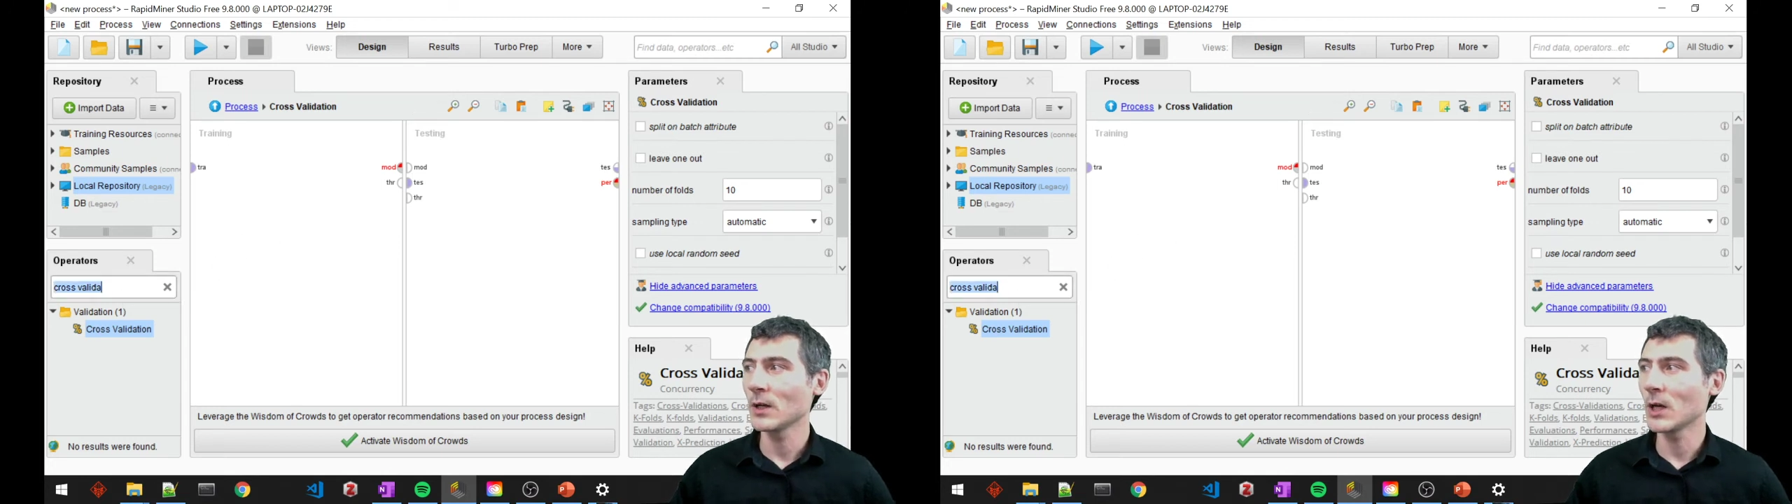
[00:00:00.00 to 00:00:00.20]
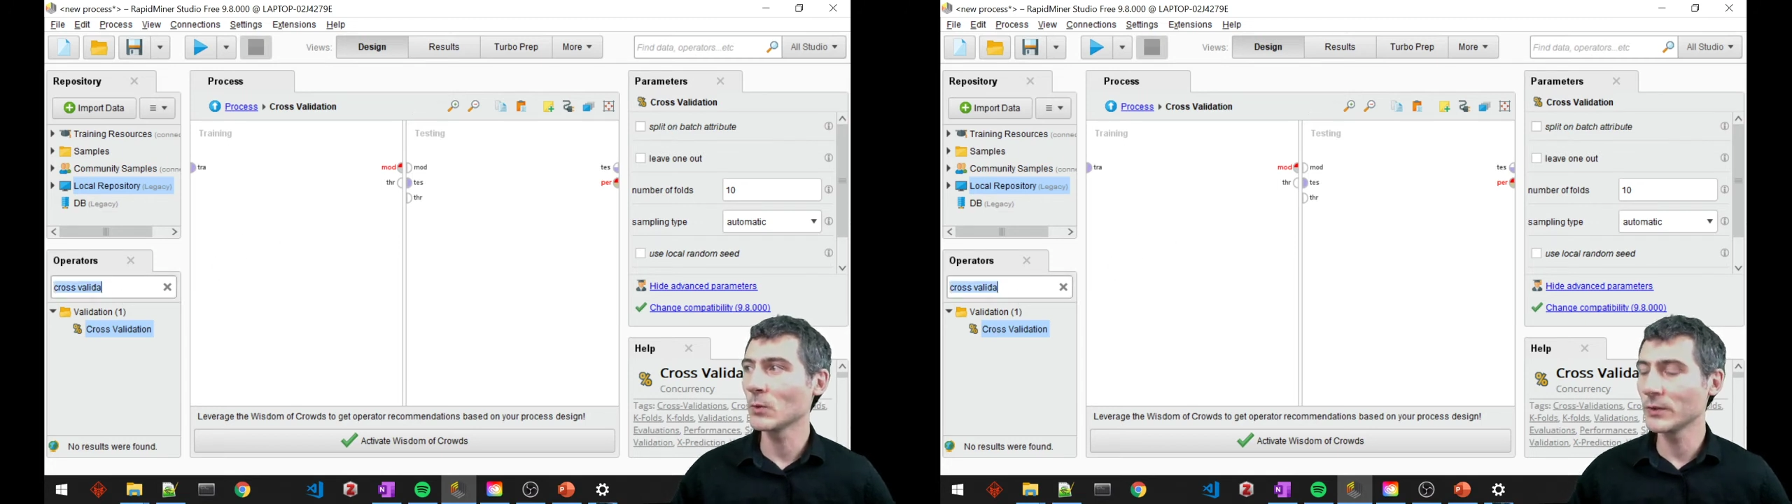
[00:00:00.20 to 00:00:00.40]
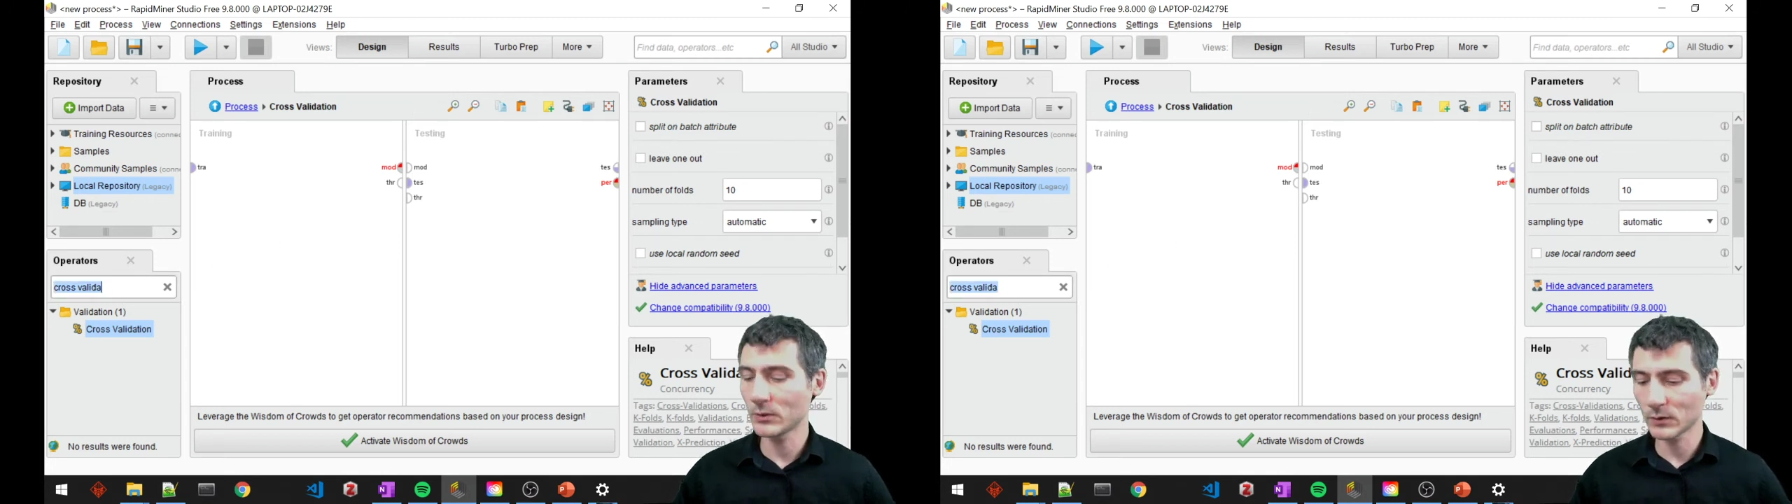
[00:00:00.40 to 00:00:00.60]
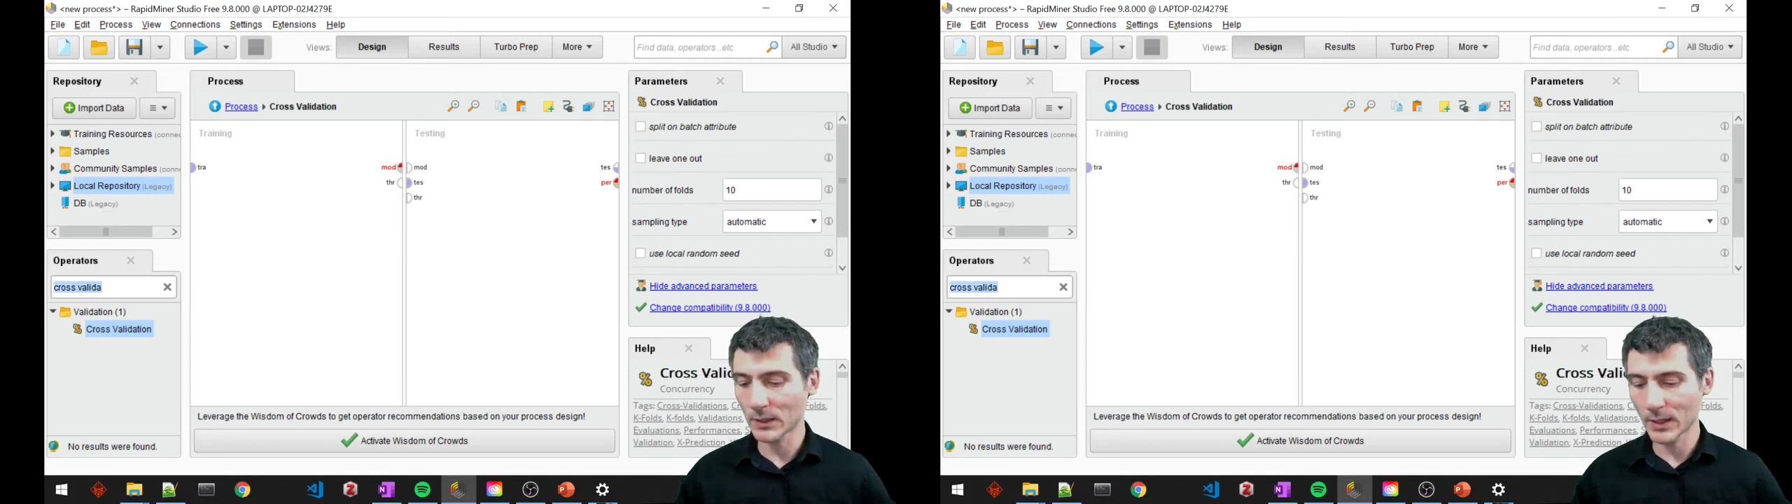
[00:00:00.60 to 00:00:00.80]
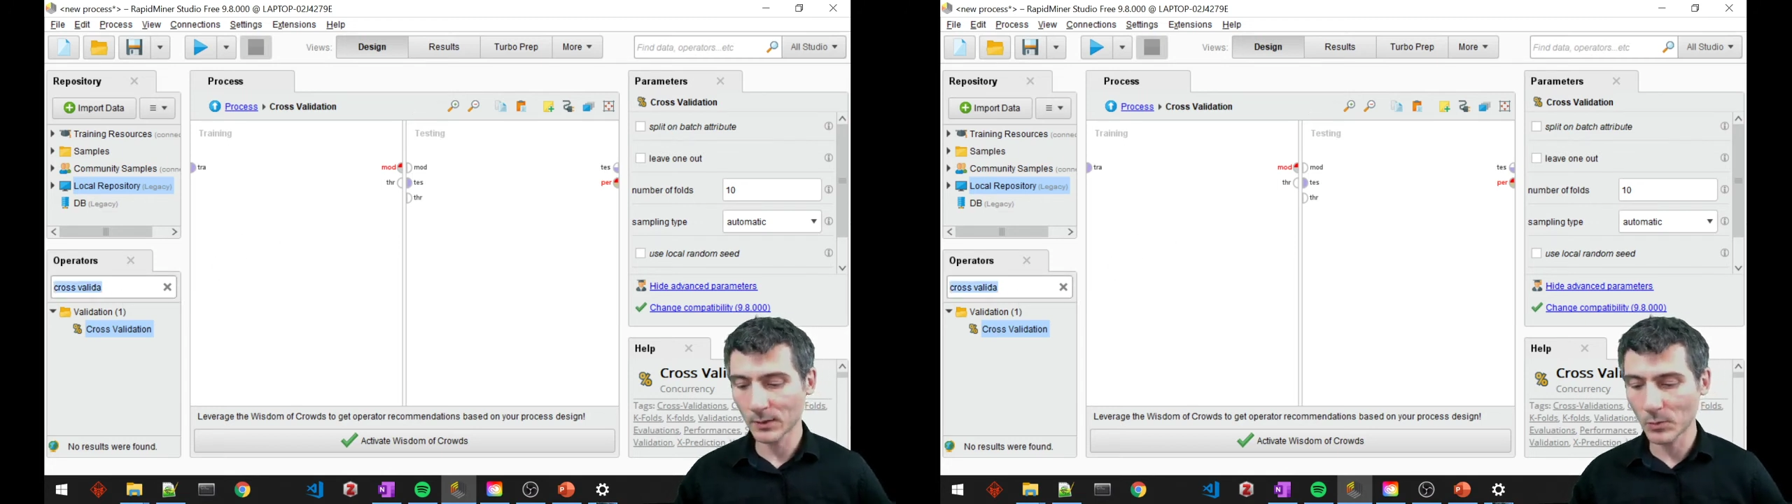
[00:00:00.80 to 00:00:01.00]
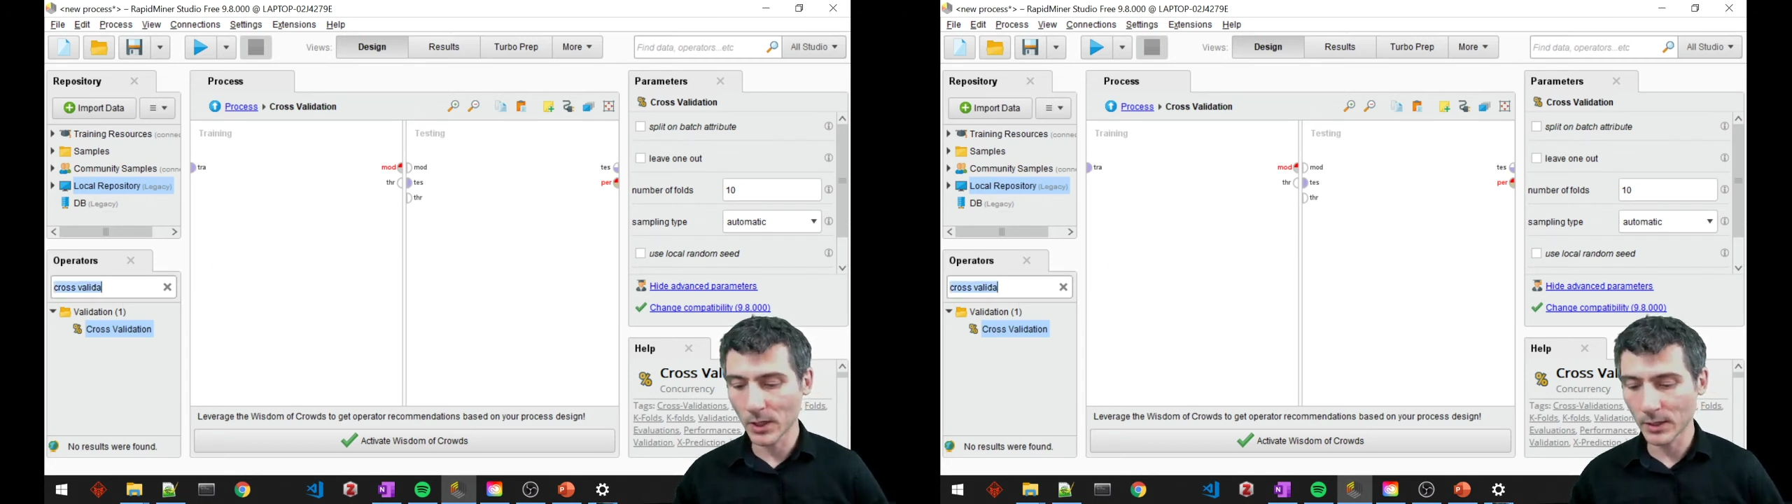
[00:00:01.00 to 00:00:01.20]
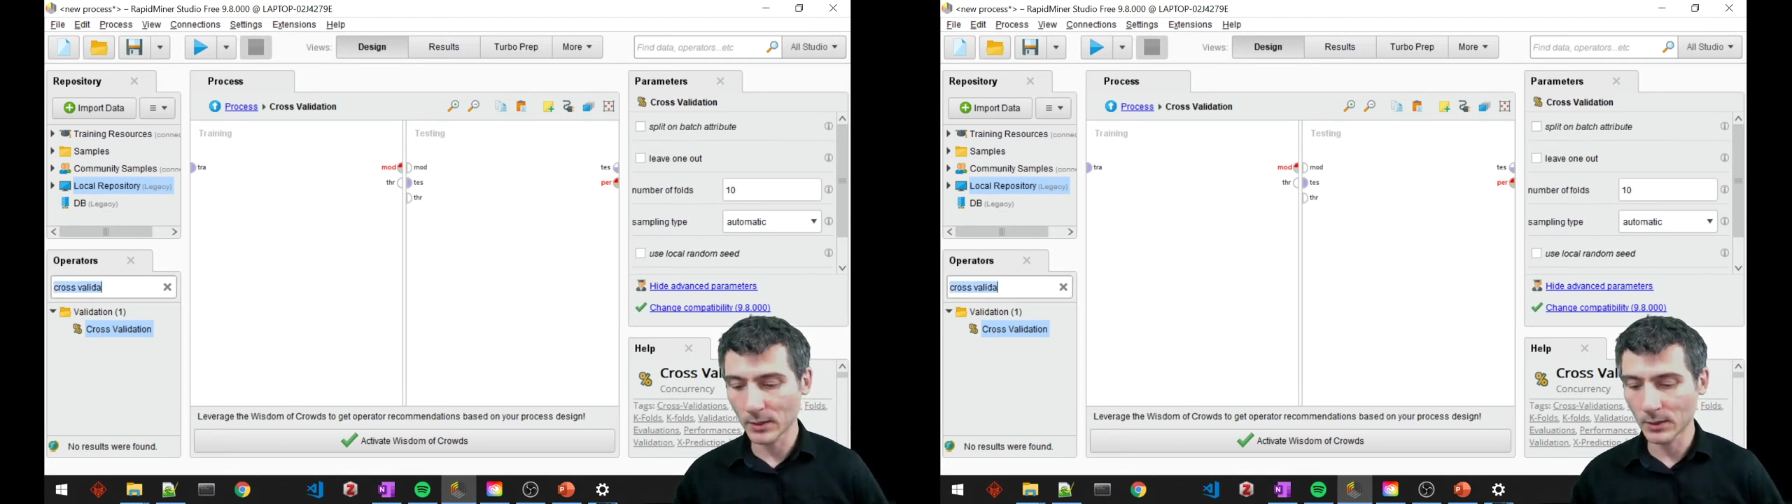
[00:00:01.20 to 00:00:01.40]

I will need to select my